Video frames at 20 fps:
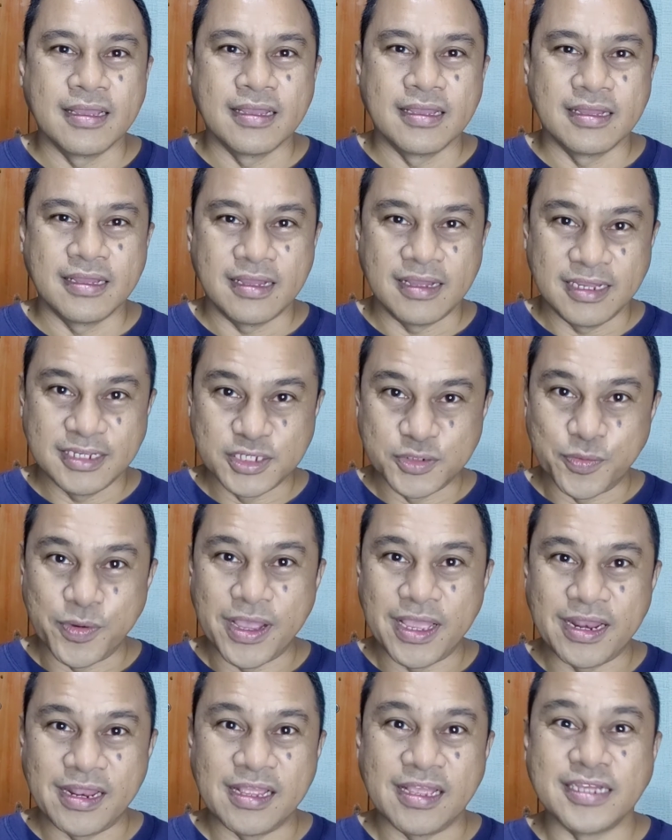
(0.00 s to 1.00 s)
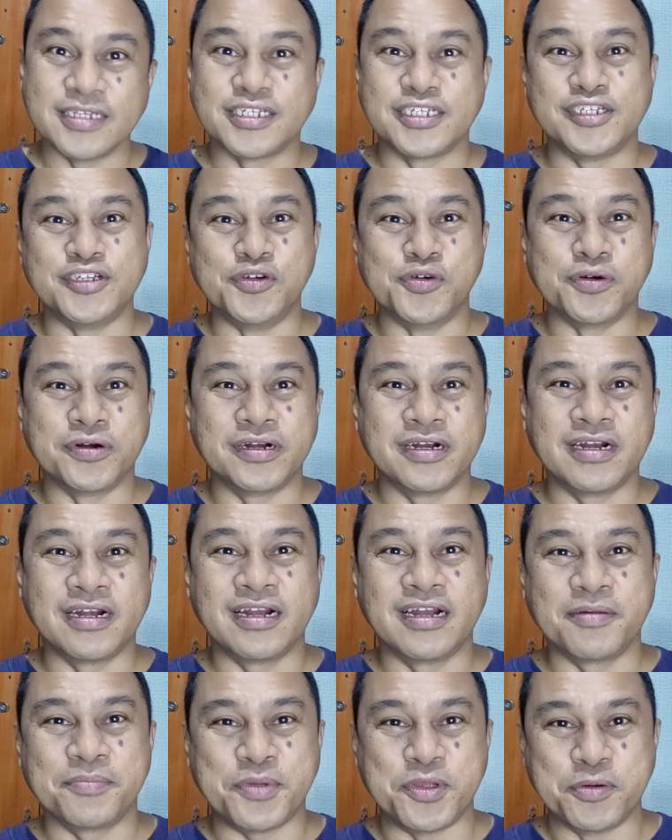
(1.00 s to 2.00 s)
as well as your
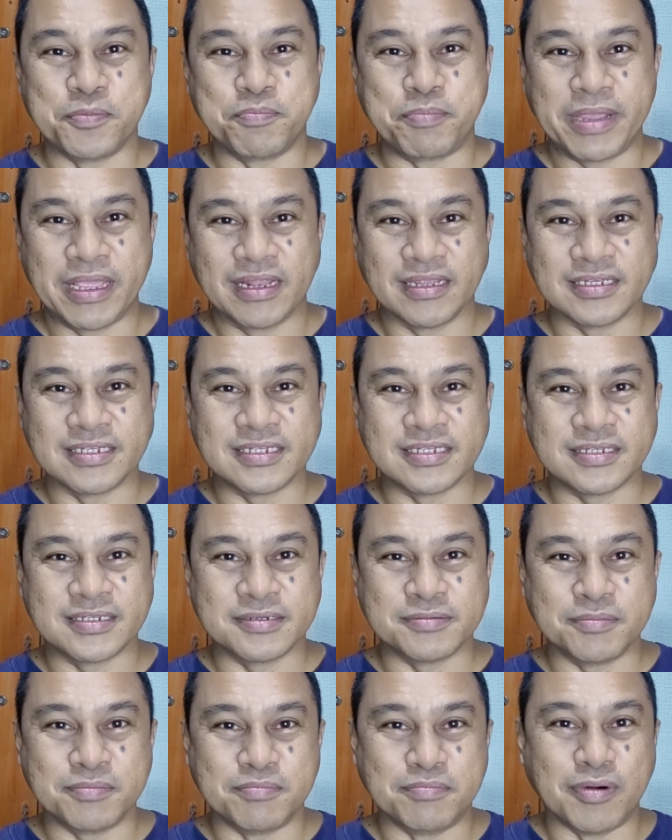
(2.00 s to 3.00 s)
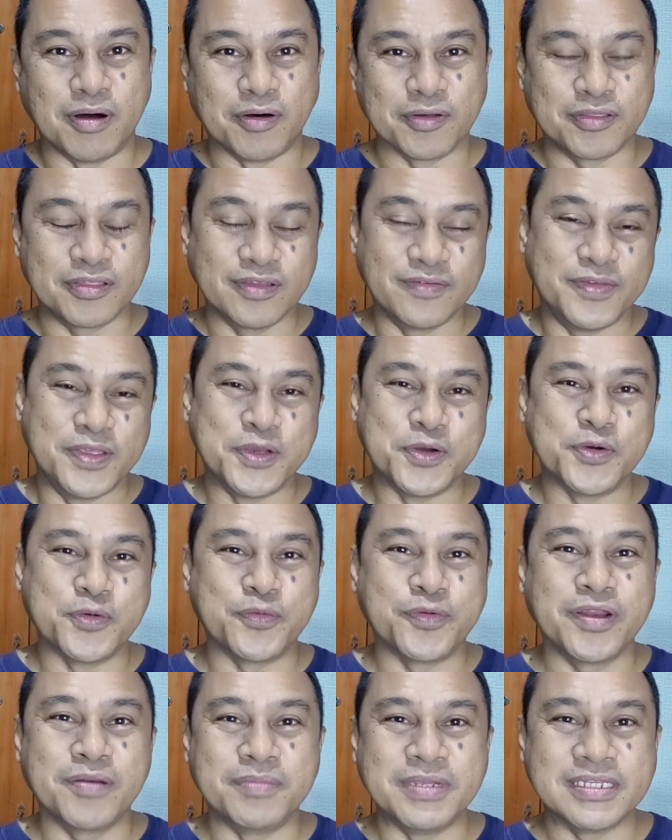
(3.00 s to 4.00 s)
pupils. Both of you
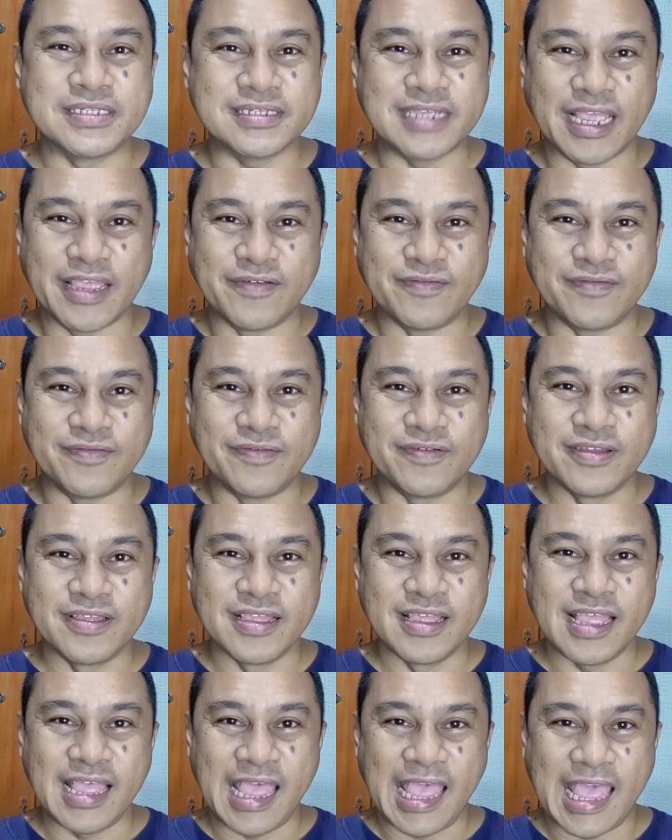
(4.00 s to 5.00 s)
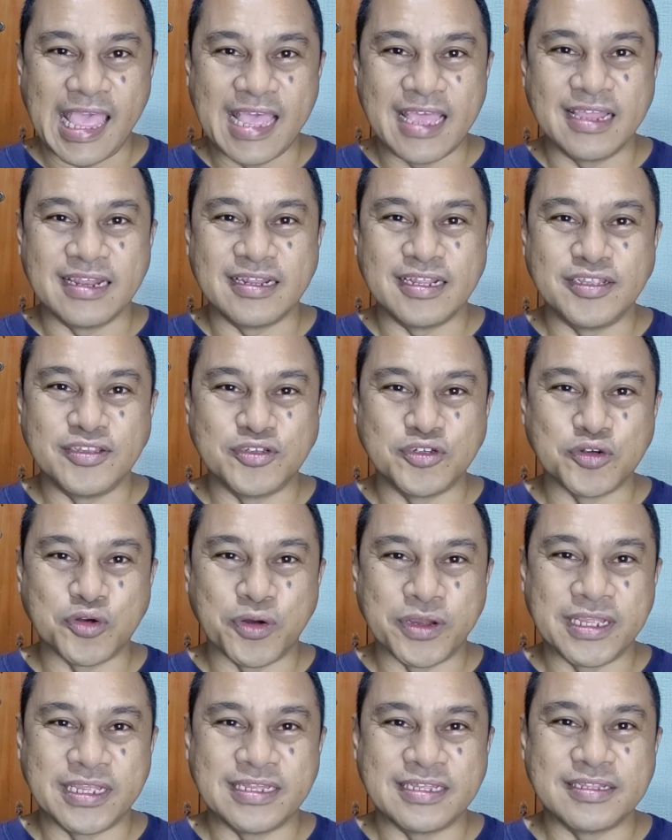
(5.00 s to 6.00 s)
will be safe and
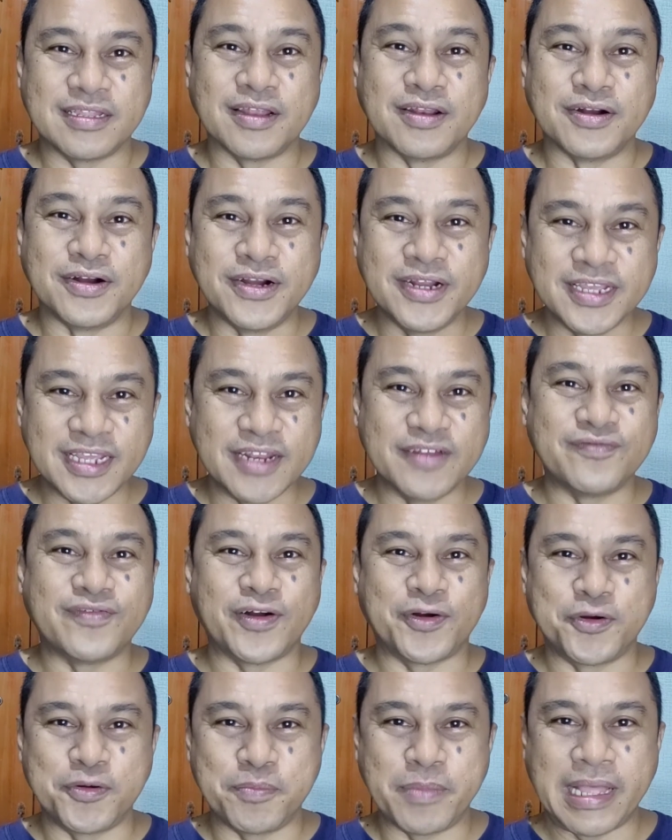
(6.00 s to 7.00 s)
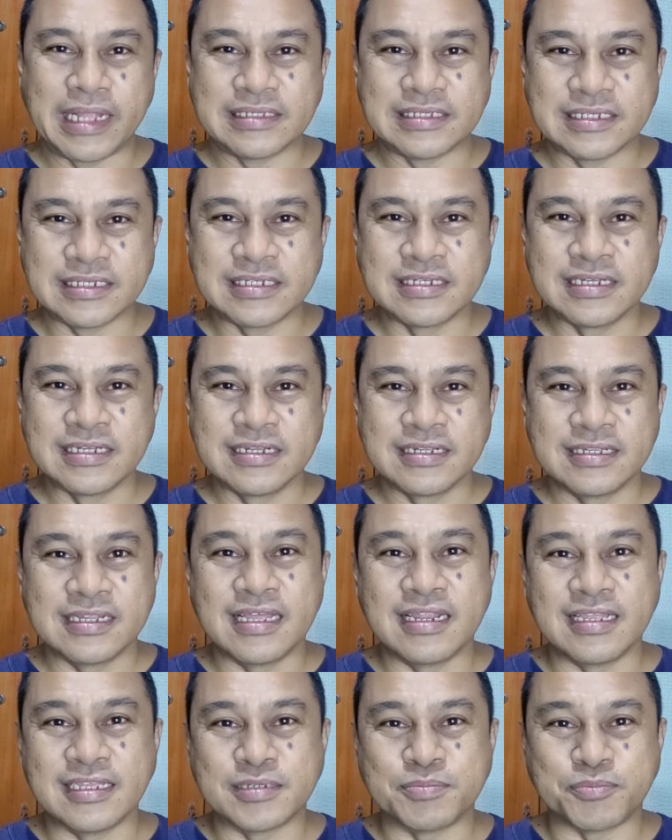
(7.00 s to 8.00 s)
enjoy the learning environment that
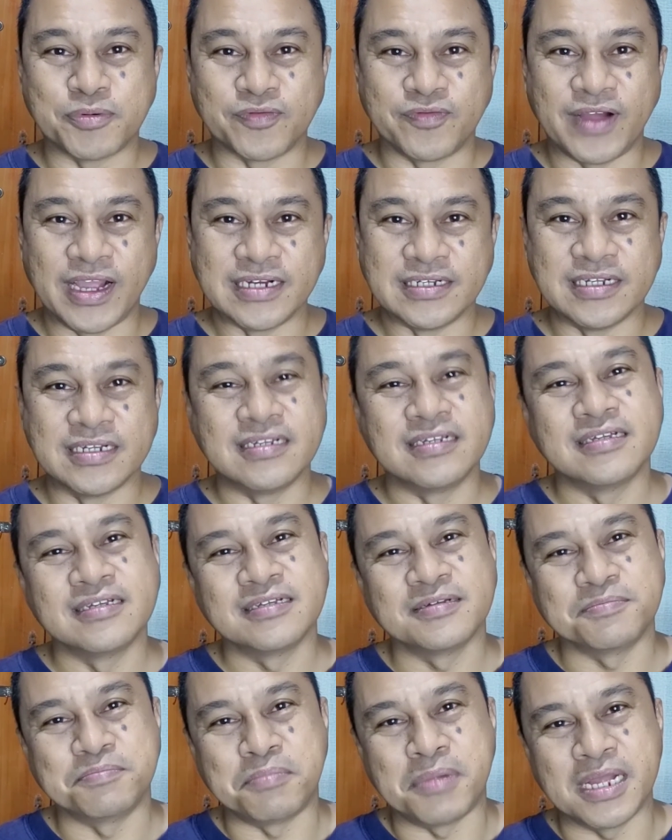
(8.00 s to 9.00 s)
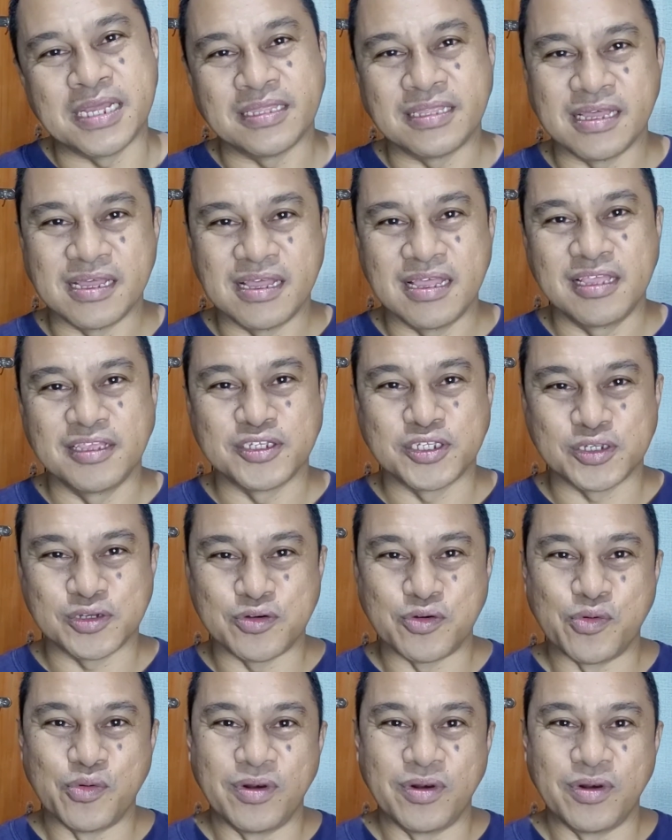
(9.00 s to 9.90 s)
is provided by the school.